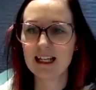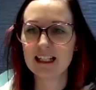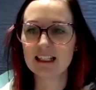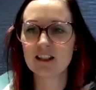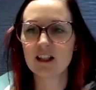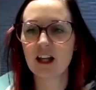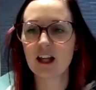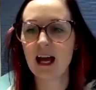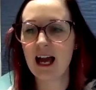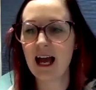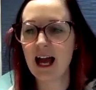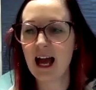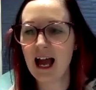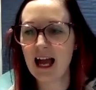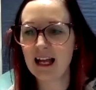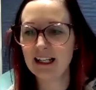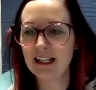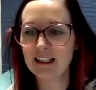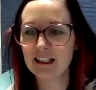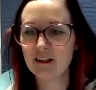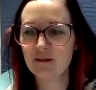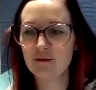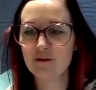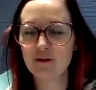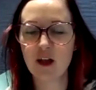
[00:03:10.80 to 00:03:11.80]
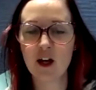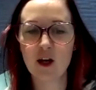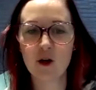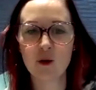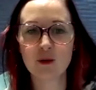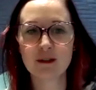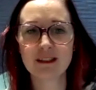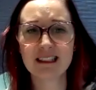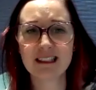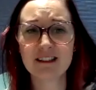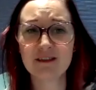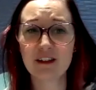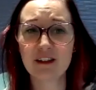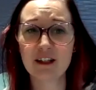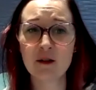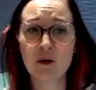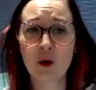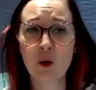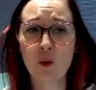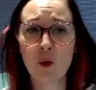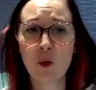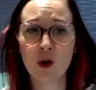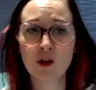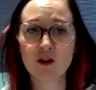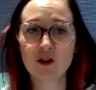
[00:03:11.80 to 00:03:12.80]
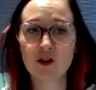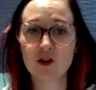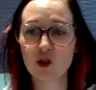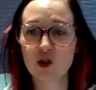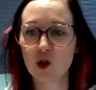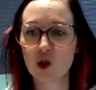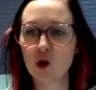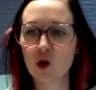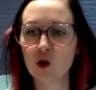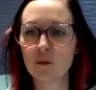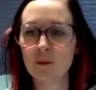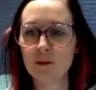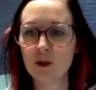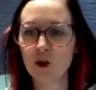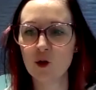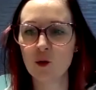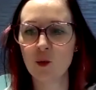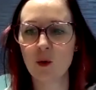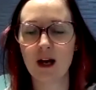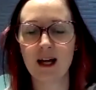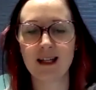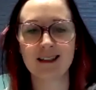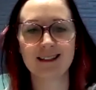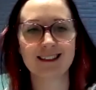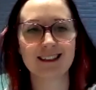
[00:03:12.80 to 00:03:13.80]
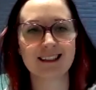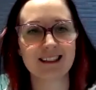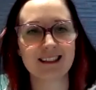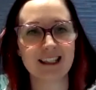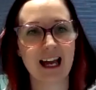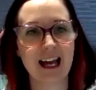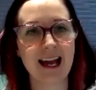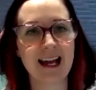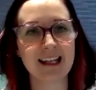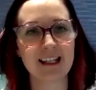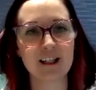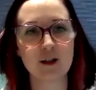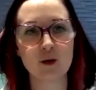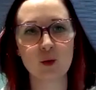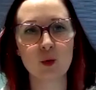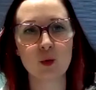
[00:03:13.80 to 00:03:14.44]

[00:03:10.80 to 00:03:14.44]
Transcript: Is any of those, if anyone wants to unmute and say,